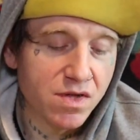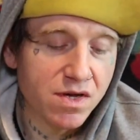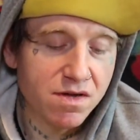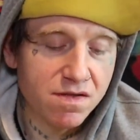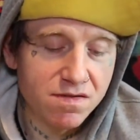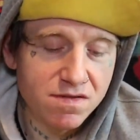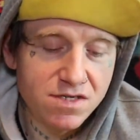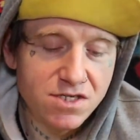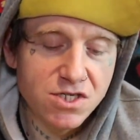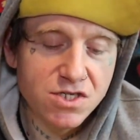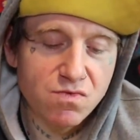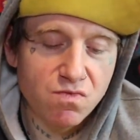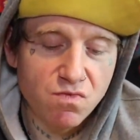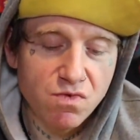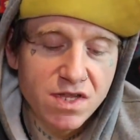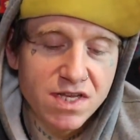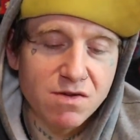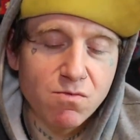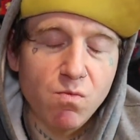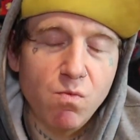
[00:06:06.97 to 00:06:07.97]
They're just
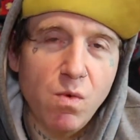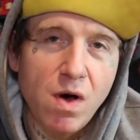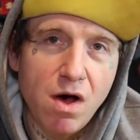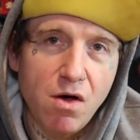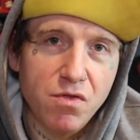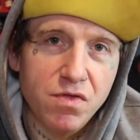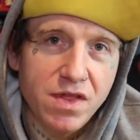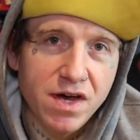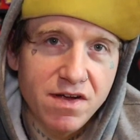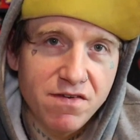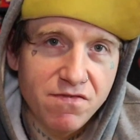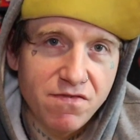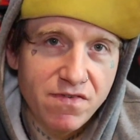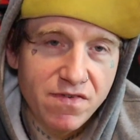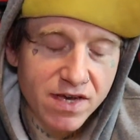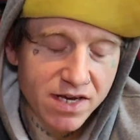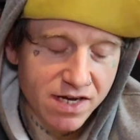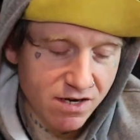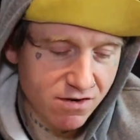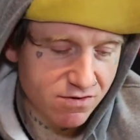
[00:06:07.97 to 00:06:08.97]
really well done
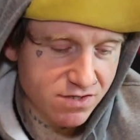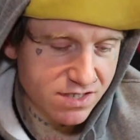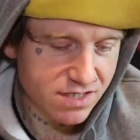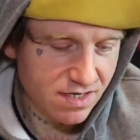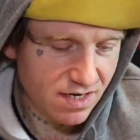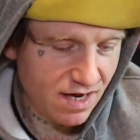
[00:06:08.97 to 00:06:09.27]
figures,